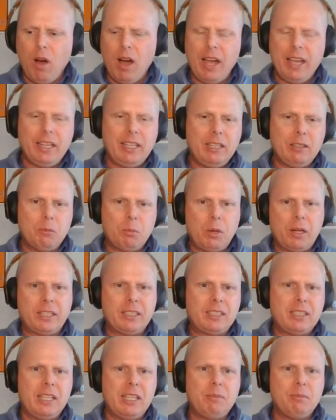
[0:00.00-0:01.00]
why, and then
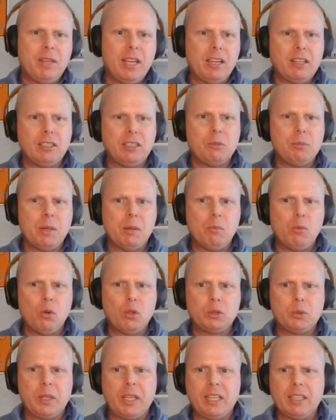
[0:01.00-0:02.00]
break the team down a little bit
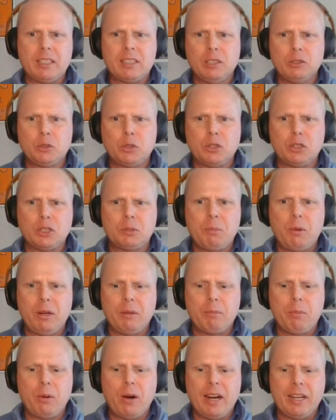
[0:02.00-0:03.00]
more as we get closer to
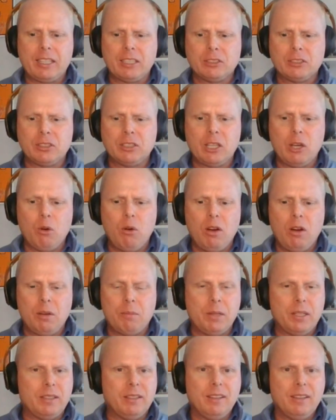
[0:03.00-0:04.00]
spring practice and go
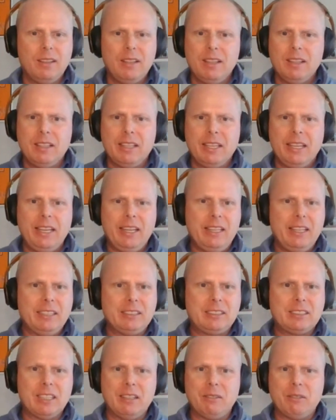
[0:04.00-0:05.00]
on. But
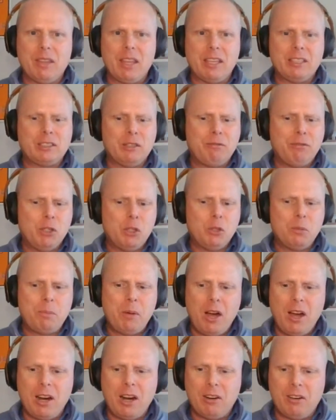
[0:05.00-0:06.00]
it's a full
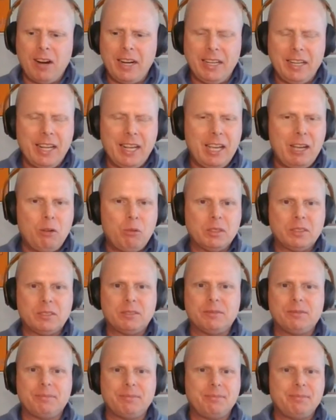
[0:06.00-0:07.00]
pot right now
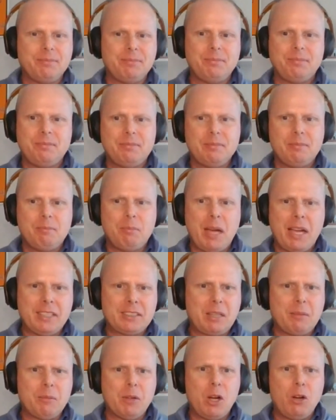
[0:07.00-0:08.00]
with
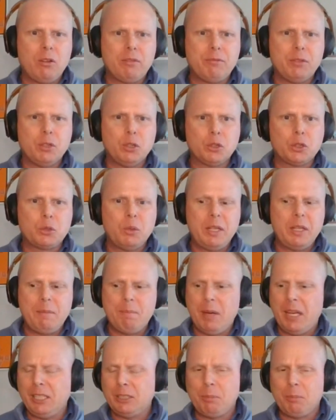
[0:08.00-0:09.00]
basketball in full
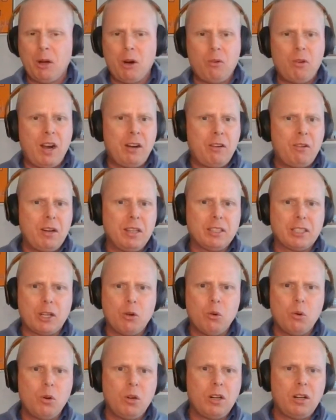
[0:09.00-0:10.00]
swing, baseball right around the
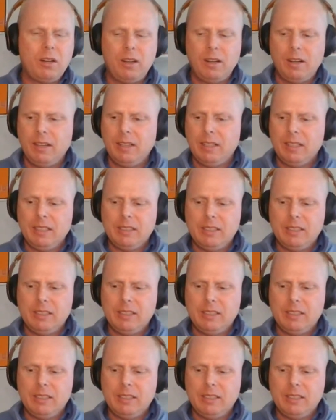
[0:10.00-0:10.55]
corner,